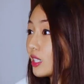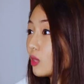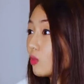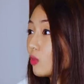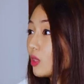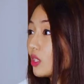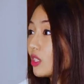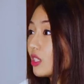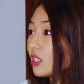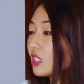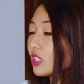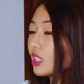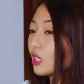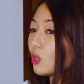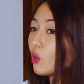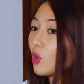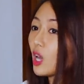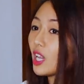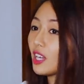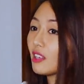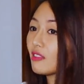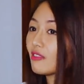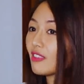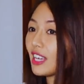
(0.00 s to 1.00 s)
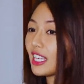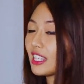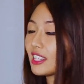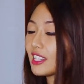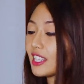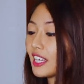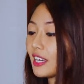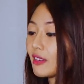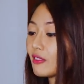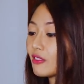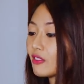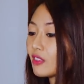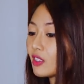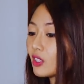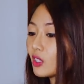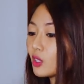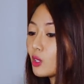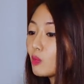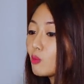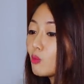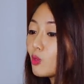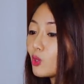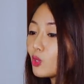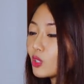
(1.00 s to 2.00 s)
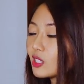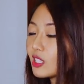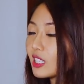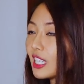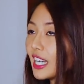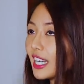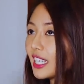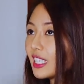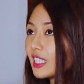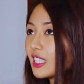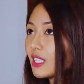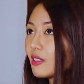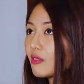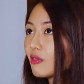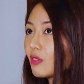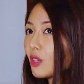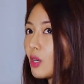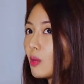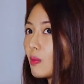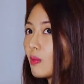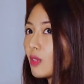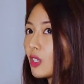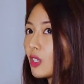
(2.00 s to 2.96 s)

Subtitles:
when you say qualified theft, they're most likely from